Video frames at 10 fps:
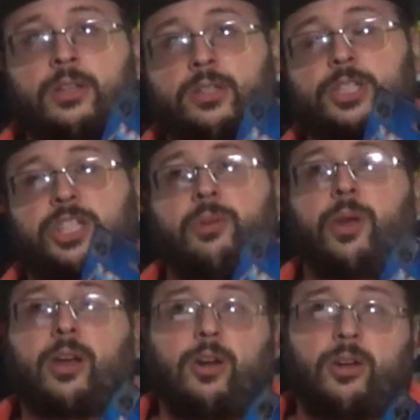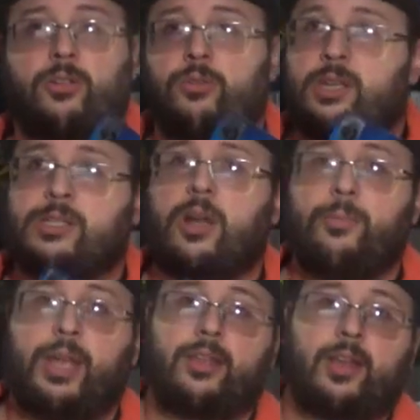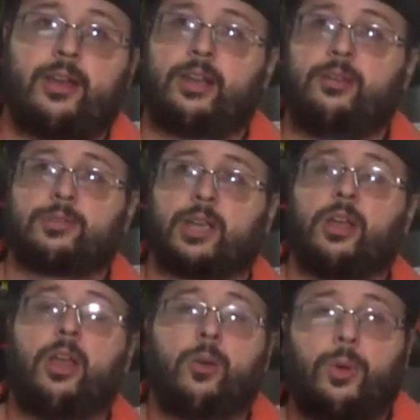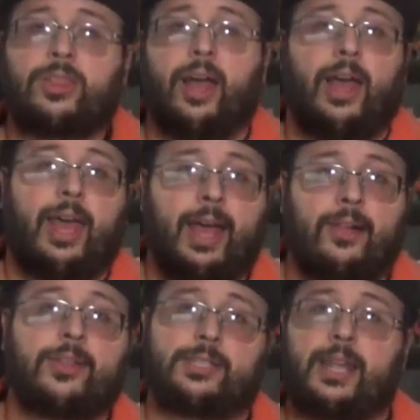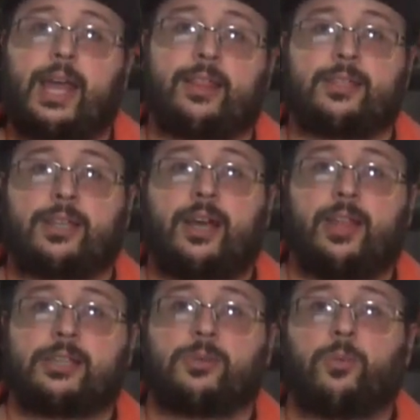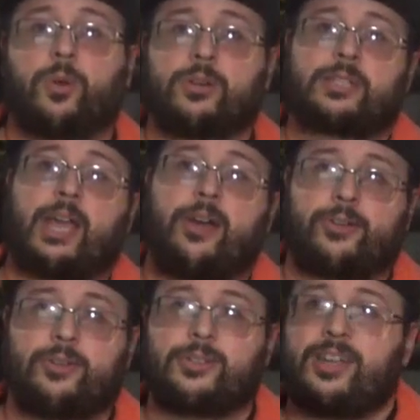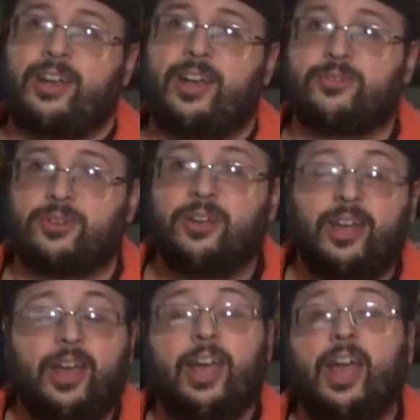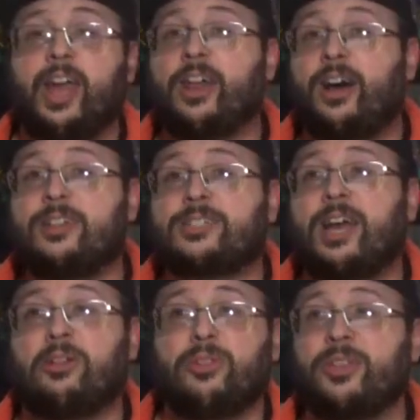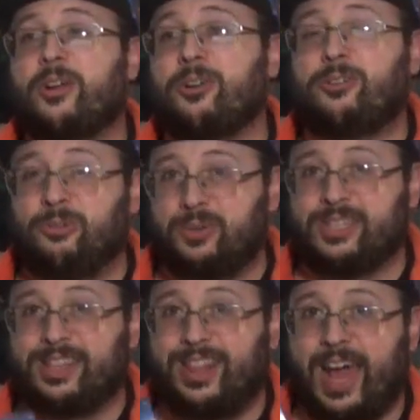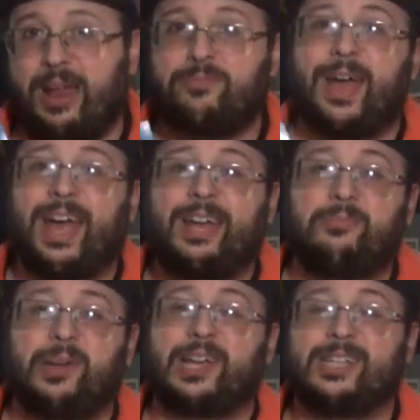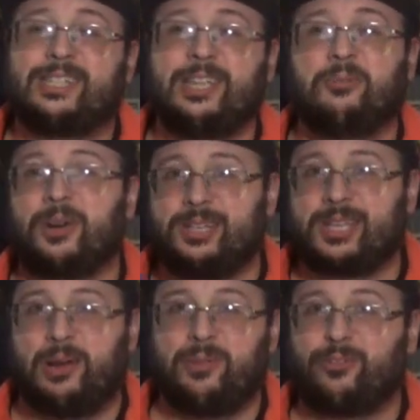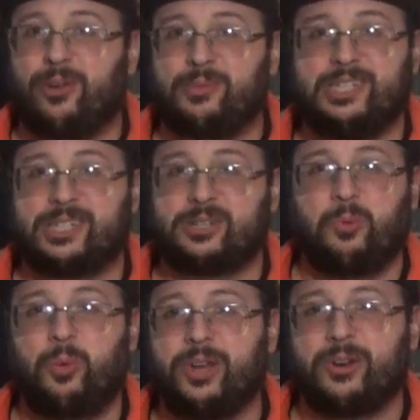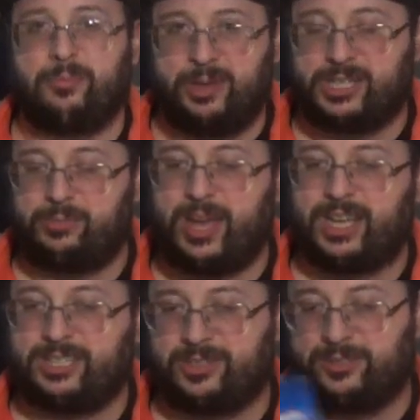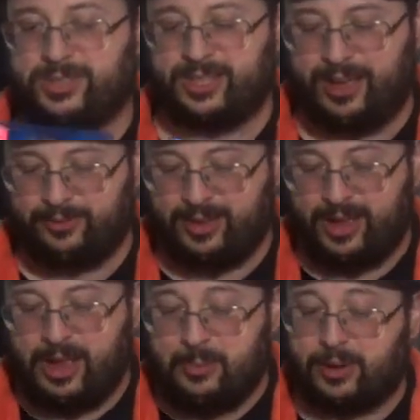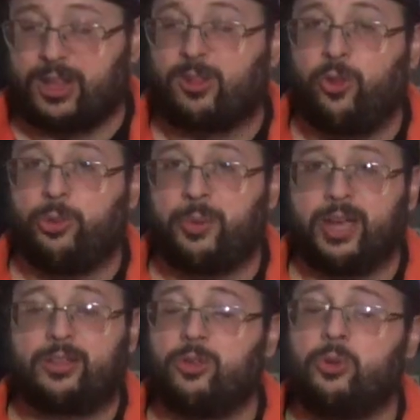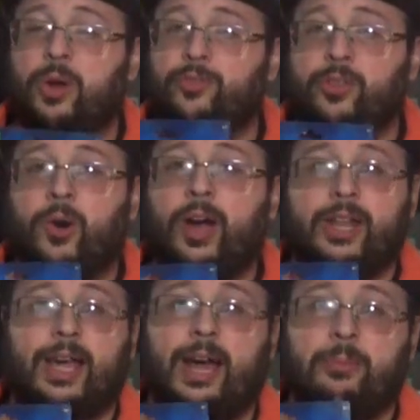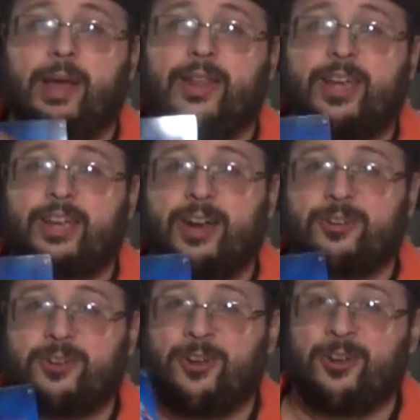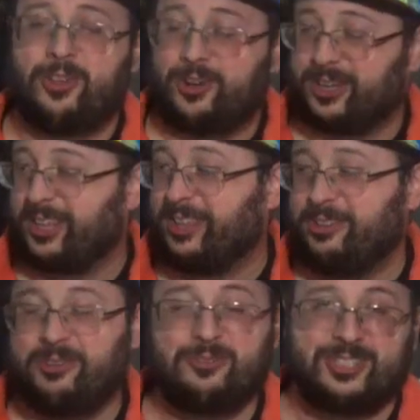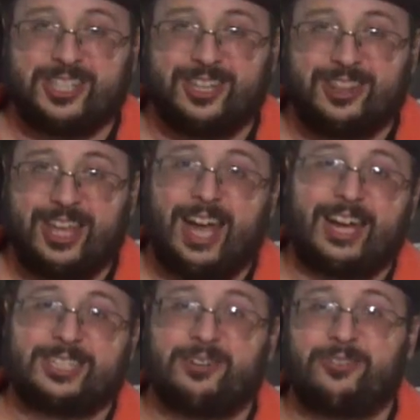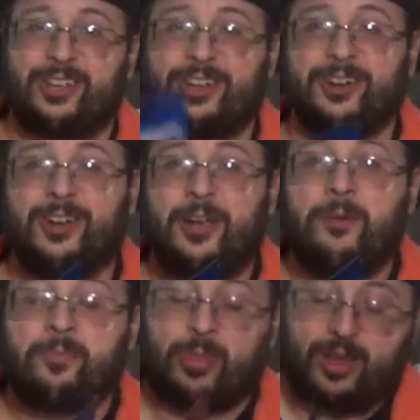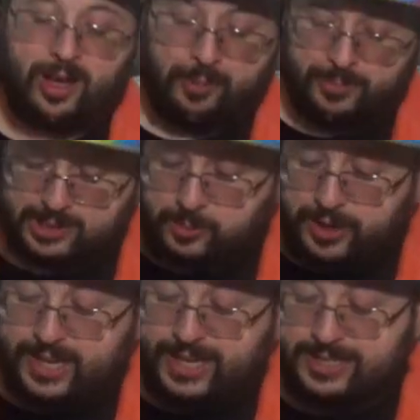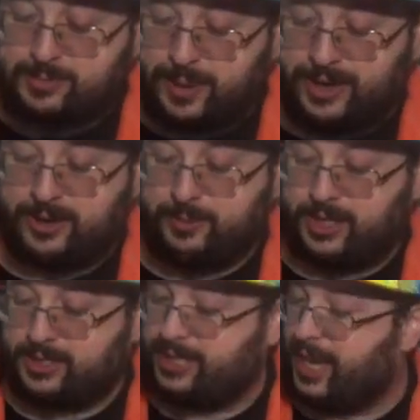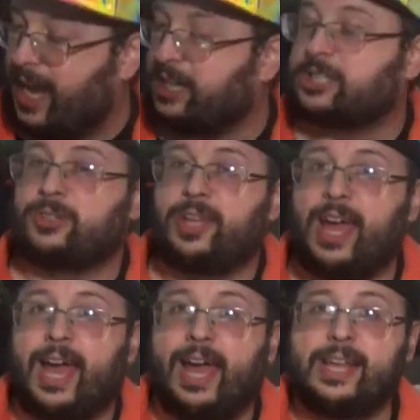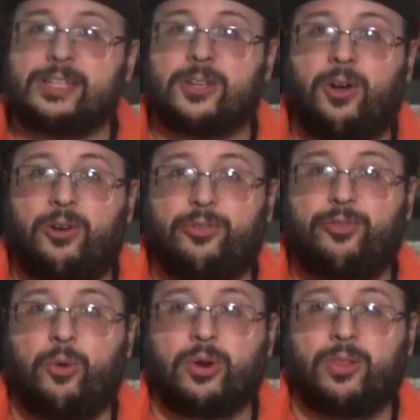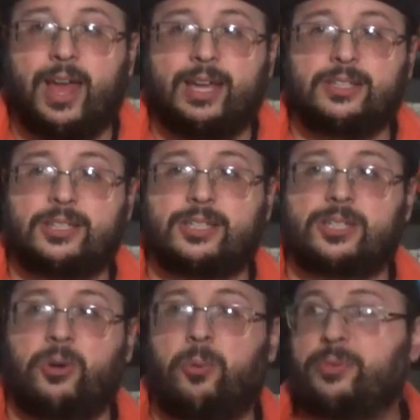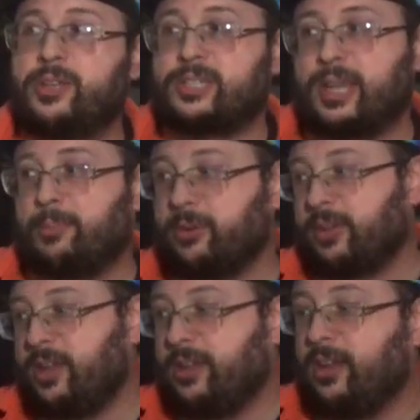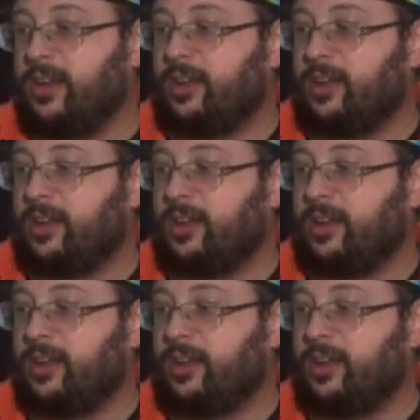the She-Ra cartoon, he saw Mantenna and he was like, what the hell is that design? That is the worst character design ever. And honestly, I don't think the cartoon one's that bad, but I can see where he's coming from because he's such a weird mishmash of stuff. But I told him, like, dude, you have no idea how bad that character can look until you've seen the action figure. This one is better because he actually has all 4 legs sculpted separately.